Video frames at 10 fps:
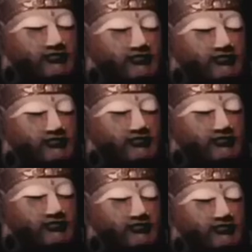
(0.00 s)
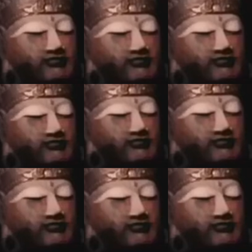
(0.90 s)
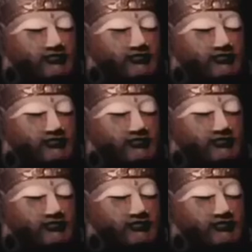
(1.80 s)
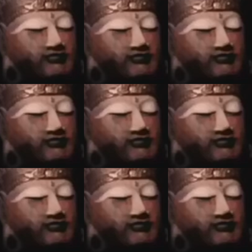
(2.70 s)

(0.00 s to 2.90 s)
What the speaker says: (not speaking)